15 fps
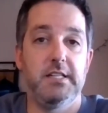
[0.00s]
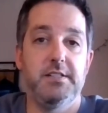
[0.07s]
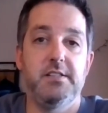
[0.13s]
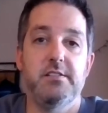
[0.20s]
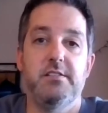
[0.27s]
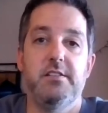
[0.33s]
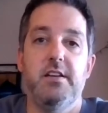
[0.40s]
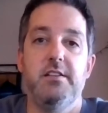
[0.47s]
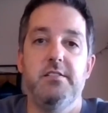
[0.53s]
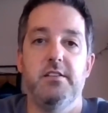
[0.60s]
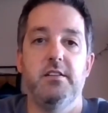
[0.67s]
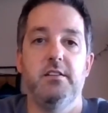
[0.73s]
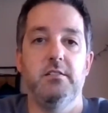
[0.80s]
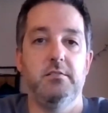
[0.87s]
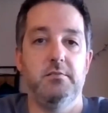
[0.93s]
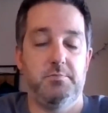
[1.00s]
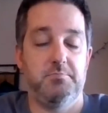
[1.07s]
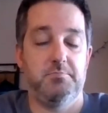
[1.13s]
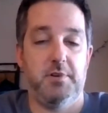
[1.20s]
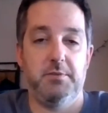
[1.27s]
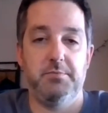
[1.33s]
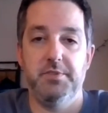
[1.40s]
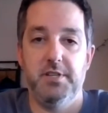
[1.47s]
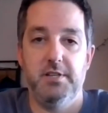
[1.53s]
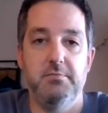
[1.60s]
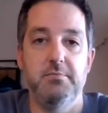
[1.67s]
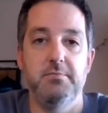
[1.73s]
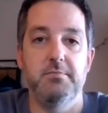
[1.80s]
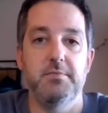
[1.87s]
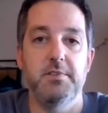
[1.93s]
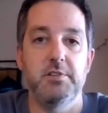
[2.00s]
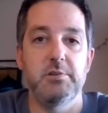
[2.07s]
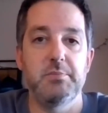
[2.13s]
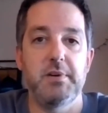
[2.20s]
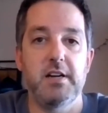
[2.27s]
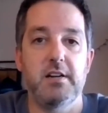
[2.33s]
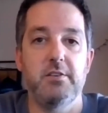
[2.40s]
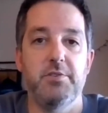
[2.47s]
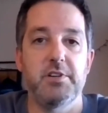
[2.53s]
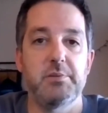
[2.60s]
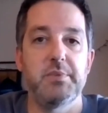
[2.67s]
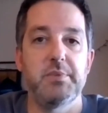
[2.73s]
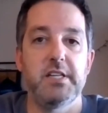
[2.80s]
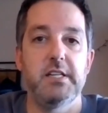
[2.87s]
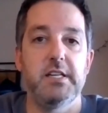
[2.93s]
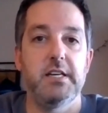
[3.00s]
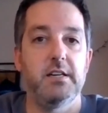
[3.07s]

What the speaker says: these days, and probably going back quite a bit,